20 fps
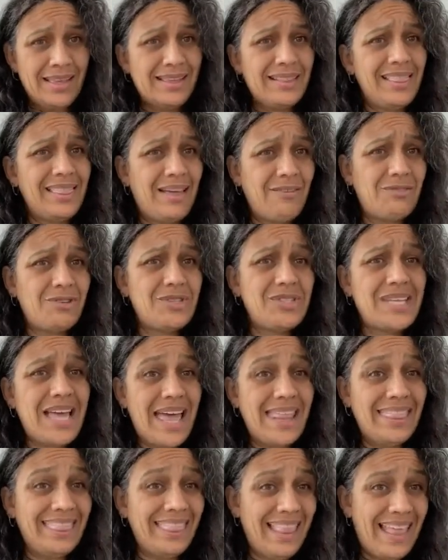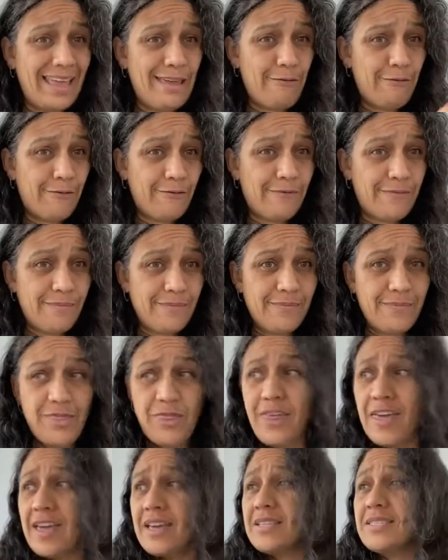level 10 life
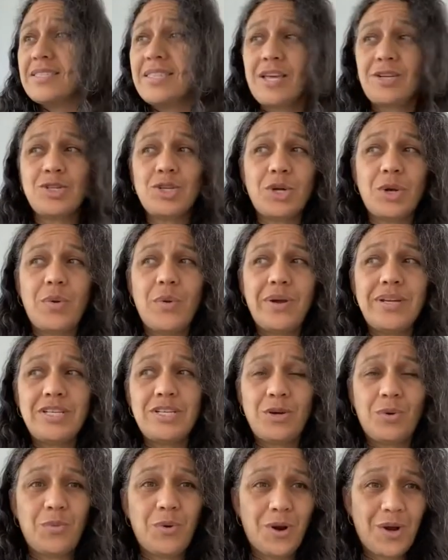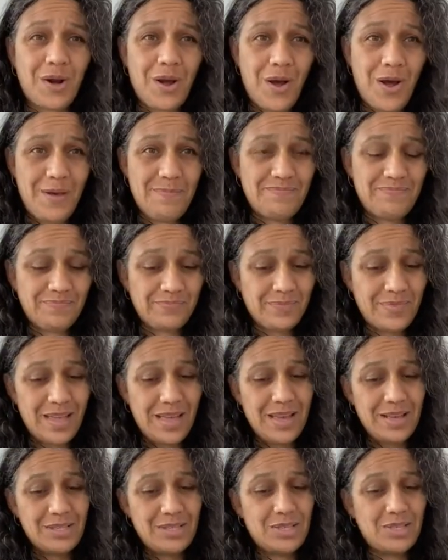things that you're going to work on.
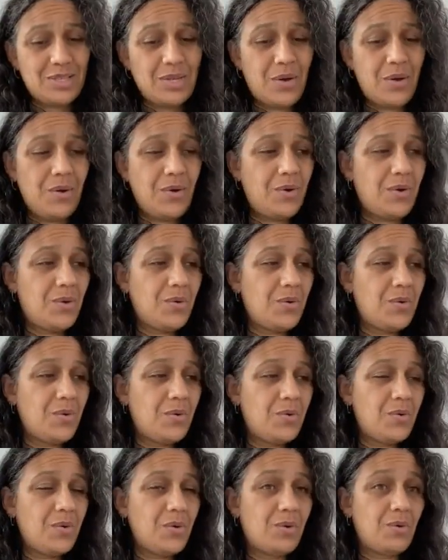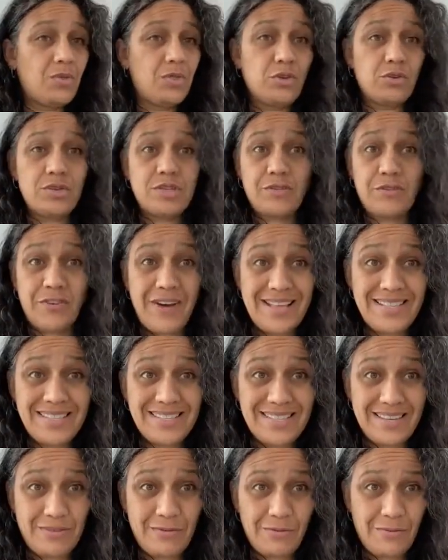So there's friends
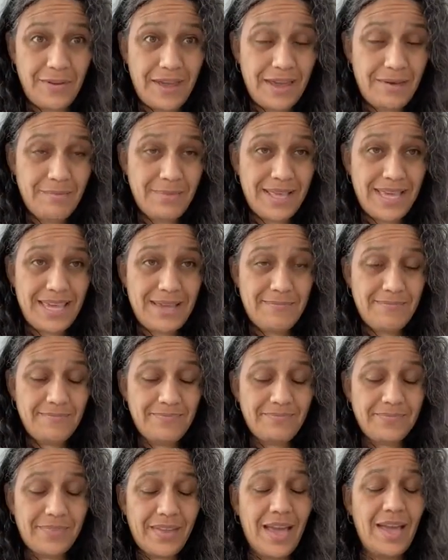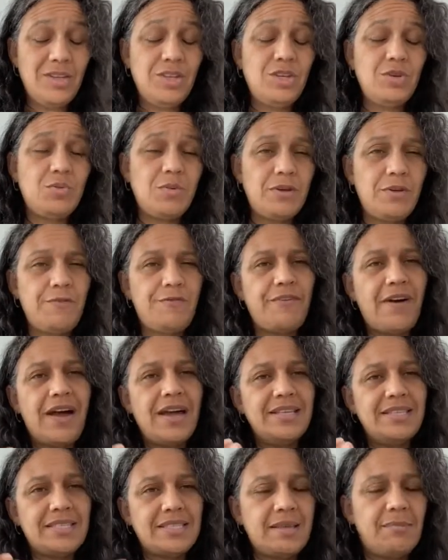and family, and you will
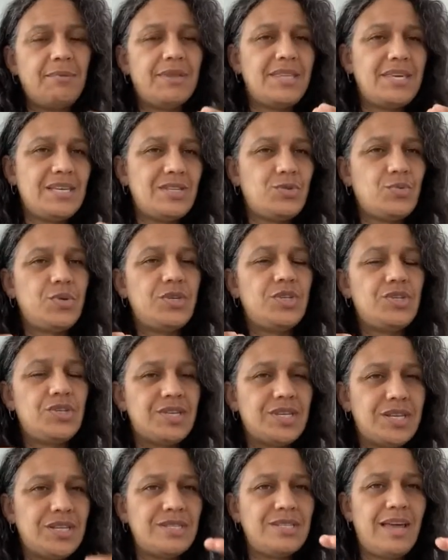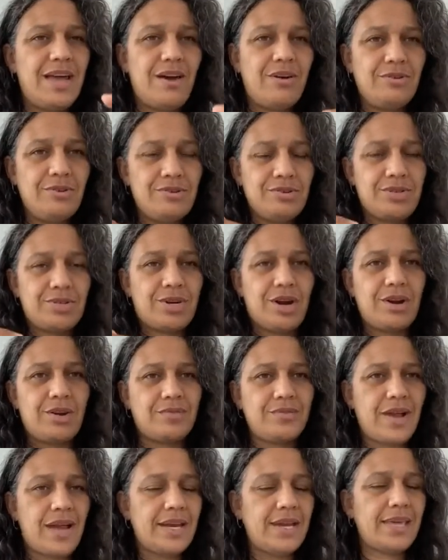find some of these when you sit down and start
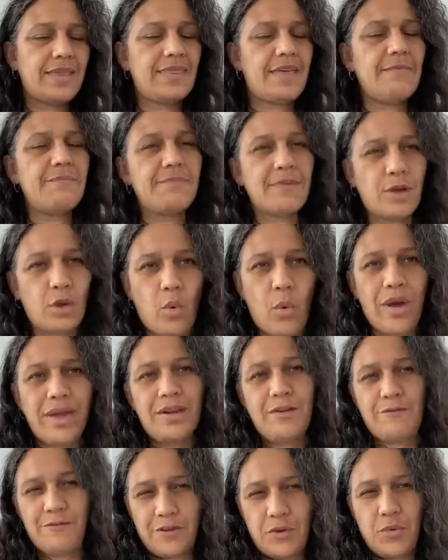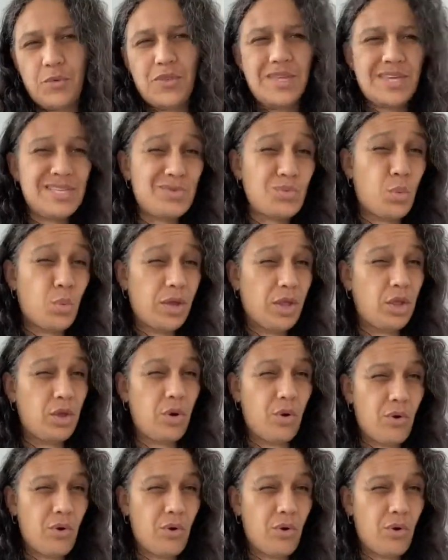writing them. Quite a few of these will